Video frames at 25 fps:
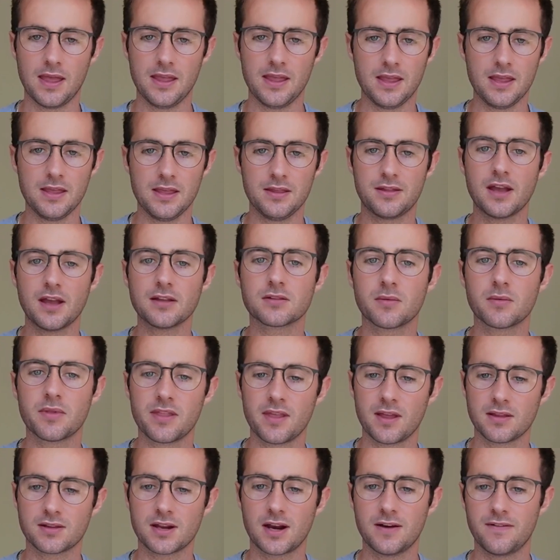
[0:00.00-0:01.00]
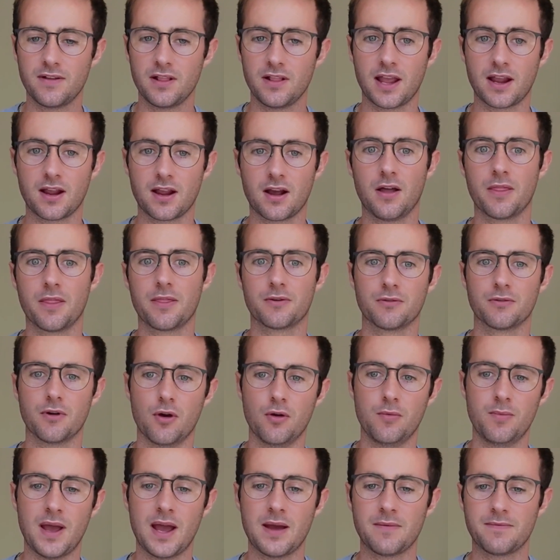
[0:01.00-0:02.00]
Is that something that's kind of like on the
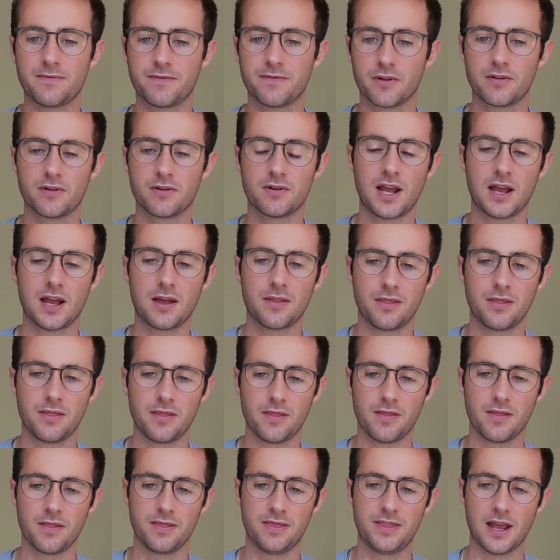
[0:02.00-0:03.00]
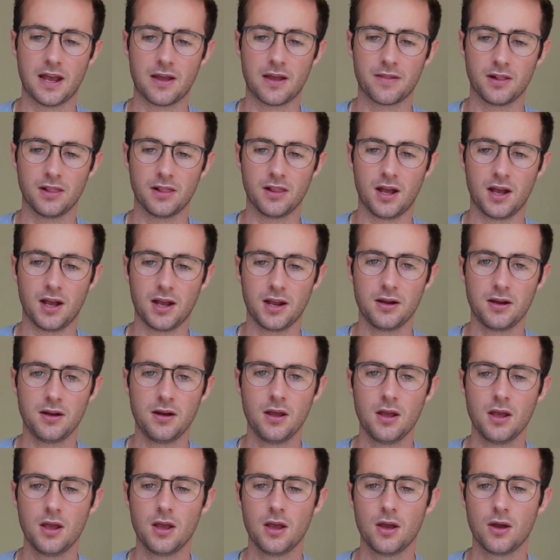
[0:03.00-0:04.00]
roadmap further down the line?
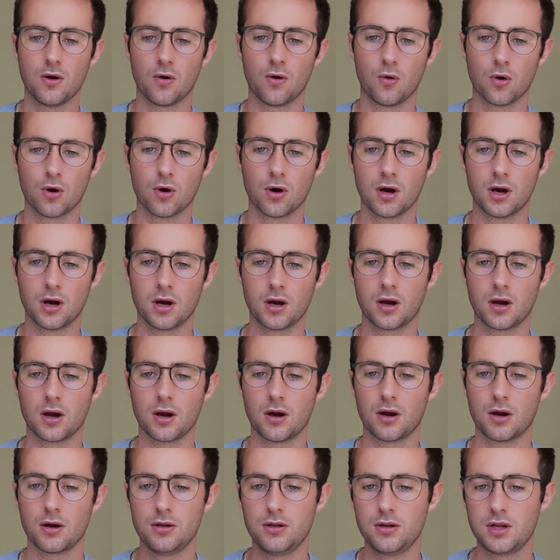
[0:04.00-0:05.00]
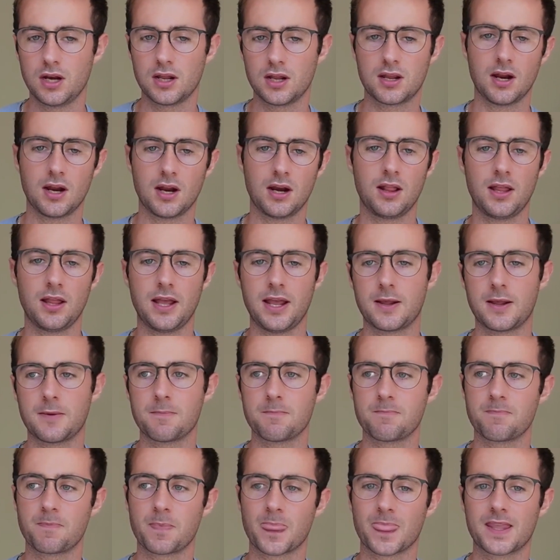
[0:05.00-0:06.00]
Or are you going to kind of like,
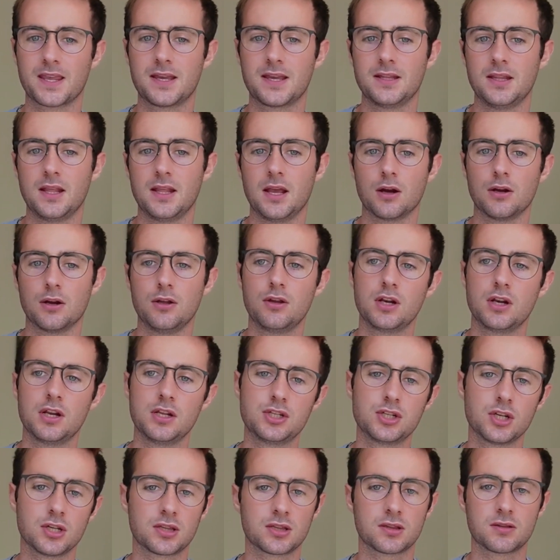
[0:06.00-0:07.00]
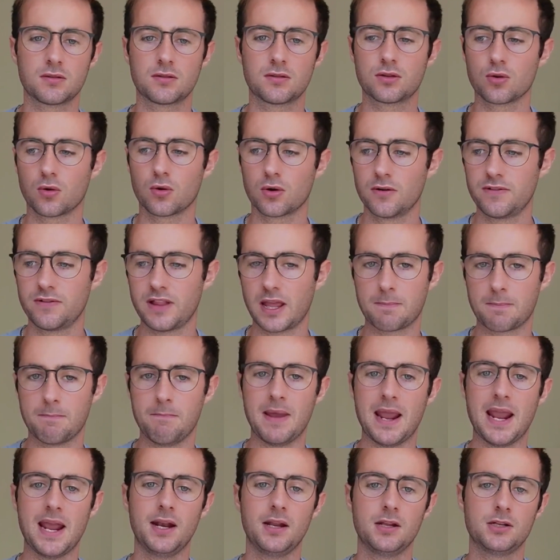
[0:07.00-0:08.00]
are you going to just sort of like
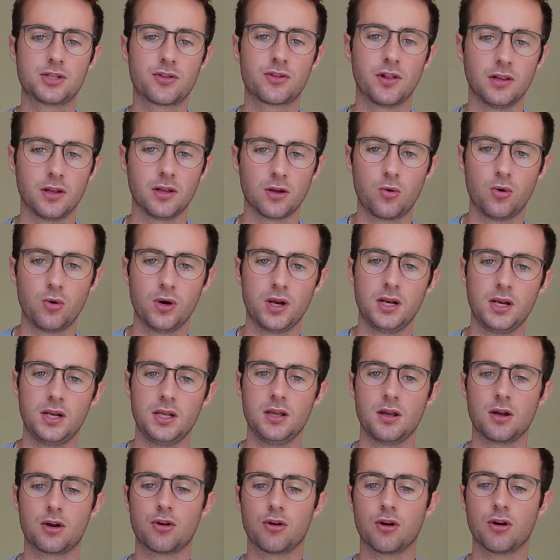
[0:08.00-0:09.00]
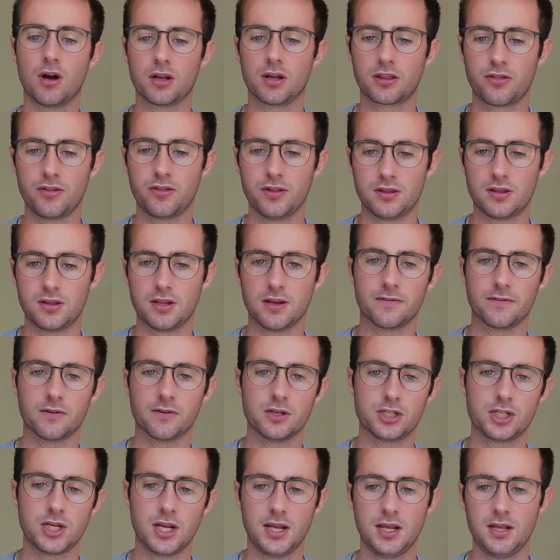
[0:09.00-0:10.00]
manage the liquidity across these different
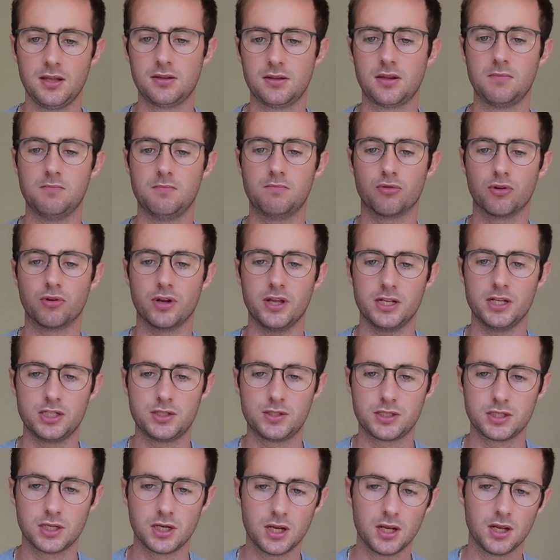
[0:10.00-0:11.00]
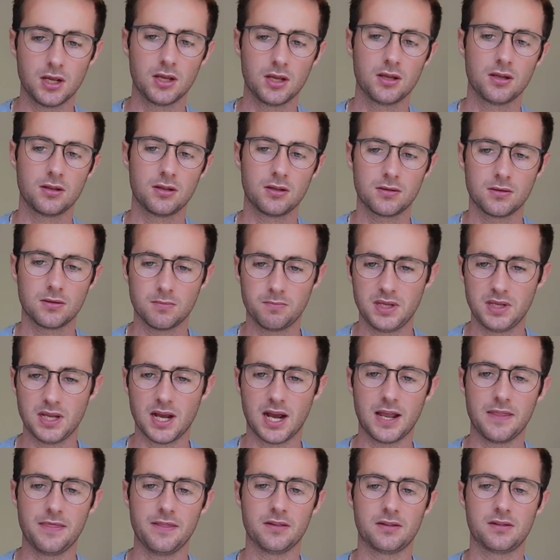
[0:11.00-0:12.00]
chains and bridge
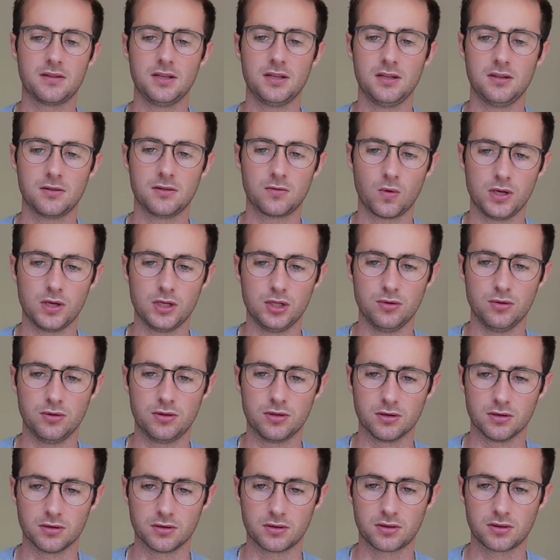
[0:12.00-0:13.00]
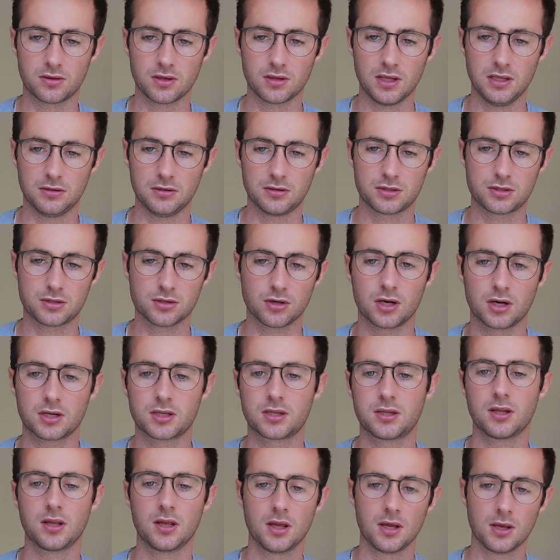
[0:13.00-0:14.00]
behind the scenes when users instruct
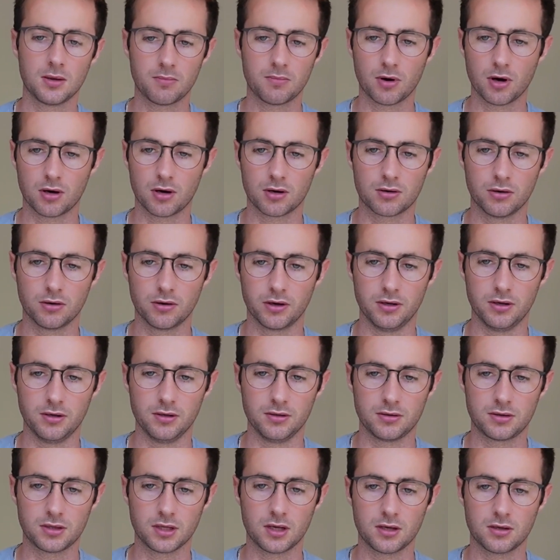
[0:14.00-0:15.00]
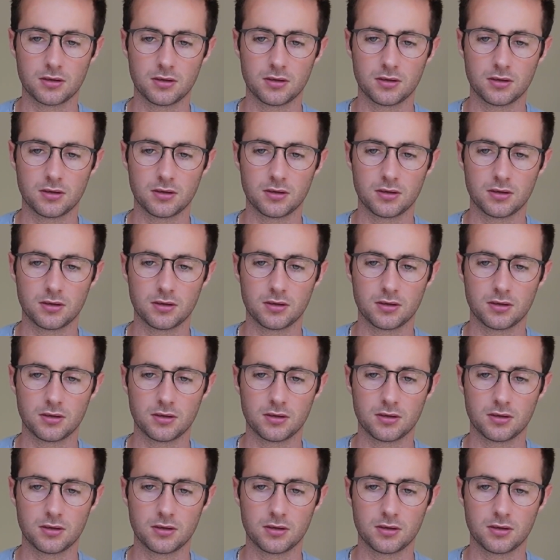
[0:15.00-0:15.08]
Particle to do so?